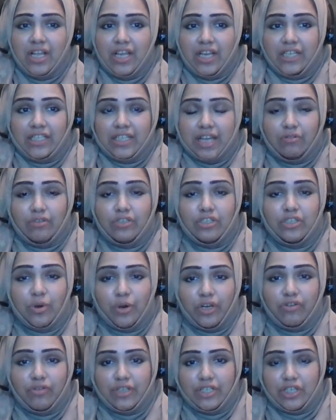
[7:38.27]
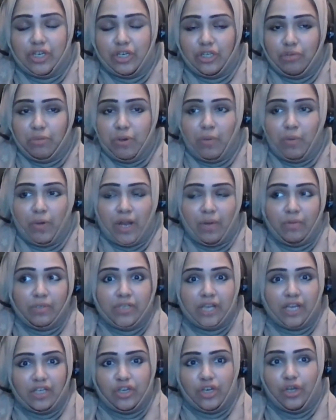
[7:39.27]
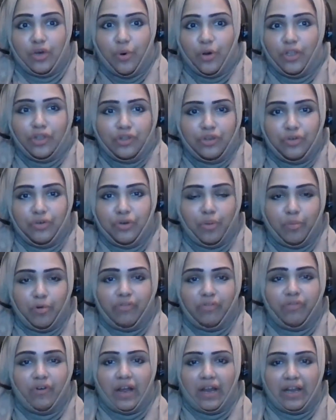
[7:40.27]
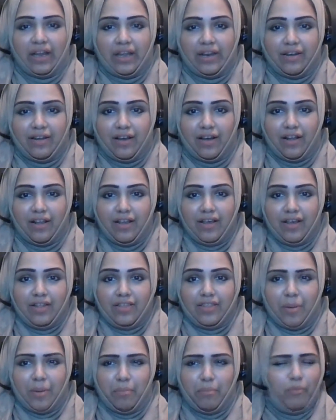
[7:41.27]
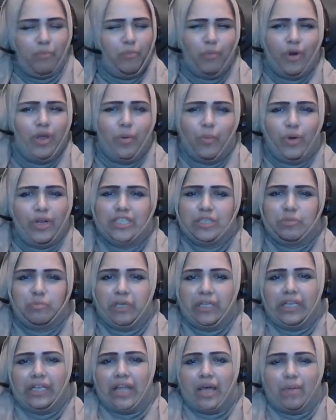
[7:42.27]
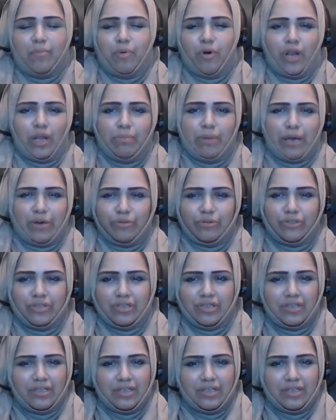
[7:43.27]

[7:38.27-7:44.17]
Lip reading: it sounds so interesting to me when I was actually going through your profile. And the what is Beat Lab all about?